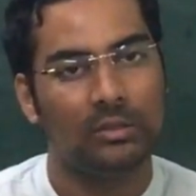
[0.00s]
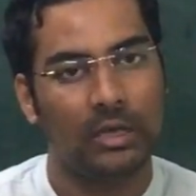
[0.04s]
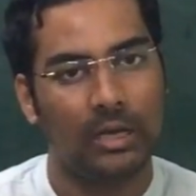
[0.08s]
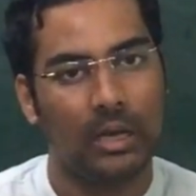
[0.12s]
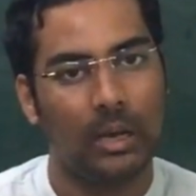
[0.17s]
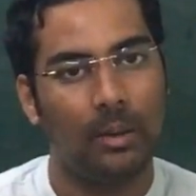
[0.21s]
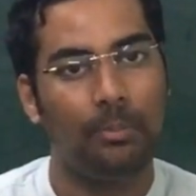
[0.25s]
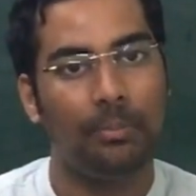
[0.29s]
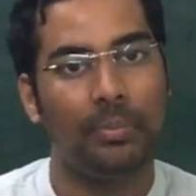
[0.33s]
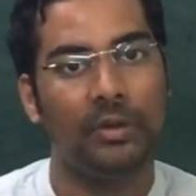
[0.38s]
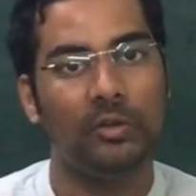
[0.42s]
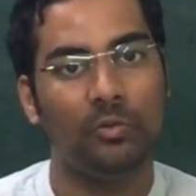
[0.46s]
the
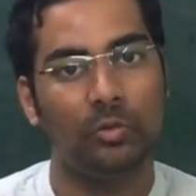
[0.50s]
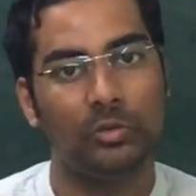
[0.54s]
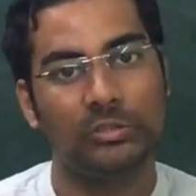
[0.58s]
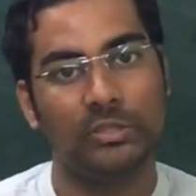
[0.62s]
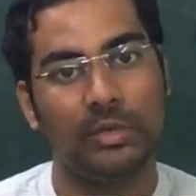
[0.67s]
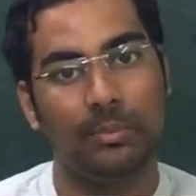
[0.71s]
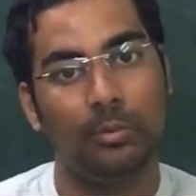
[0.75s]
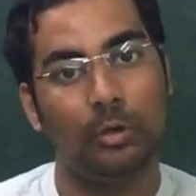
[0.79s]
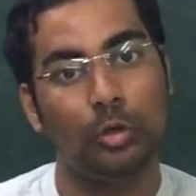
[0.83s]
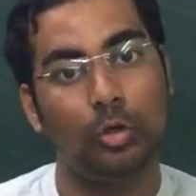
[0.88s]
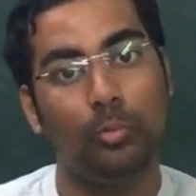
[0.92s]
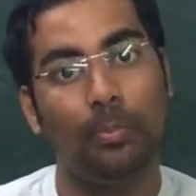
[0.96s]
company was
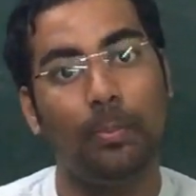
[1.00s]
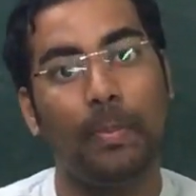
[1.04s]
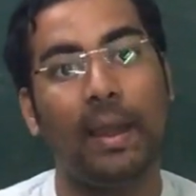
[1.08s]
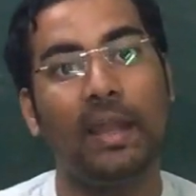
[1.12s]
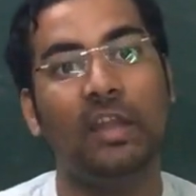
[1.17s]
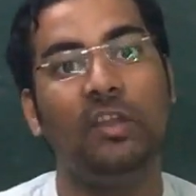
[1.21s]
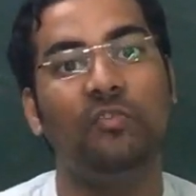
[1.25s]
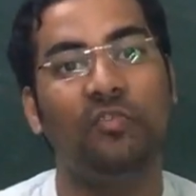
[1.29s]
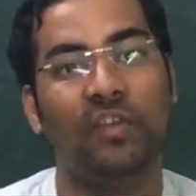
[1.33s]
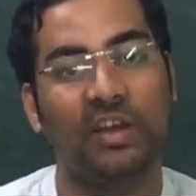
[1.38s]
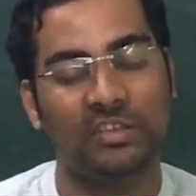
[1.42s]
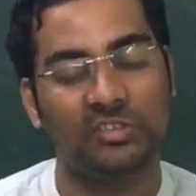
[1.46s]
able to
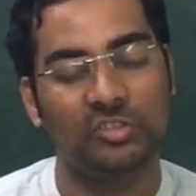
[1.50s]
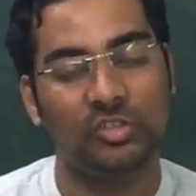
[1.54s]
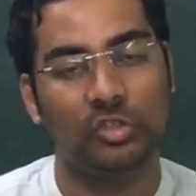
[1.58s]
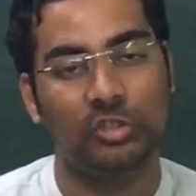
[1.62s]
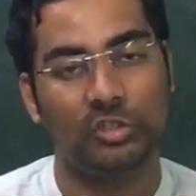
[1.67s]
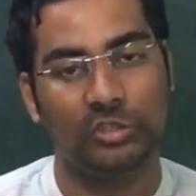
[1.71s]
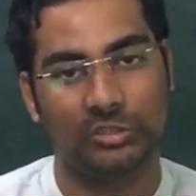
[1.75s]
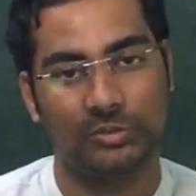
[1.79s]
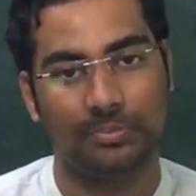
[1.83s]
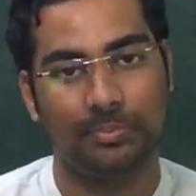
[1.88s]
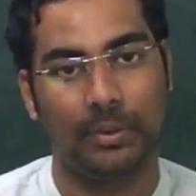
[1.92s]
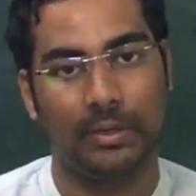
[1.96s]
manufacture
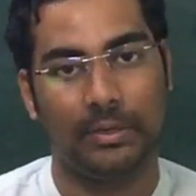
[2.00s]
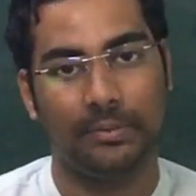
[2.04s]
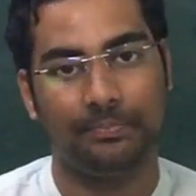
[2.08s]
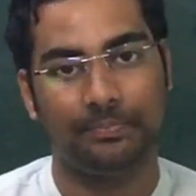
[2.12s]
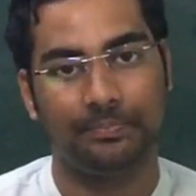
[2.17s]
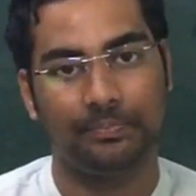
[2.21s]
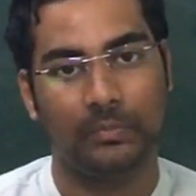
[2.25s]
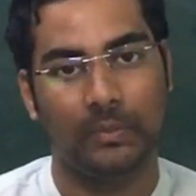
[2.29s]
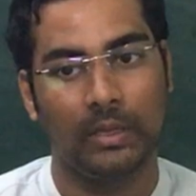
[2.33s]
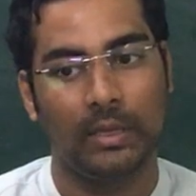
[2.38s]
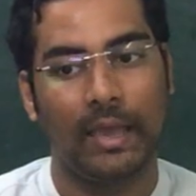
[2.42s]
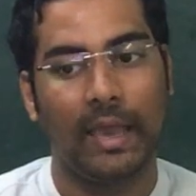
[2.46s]
this
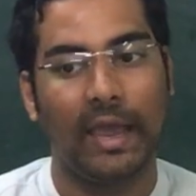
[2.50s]
pen,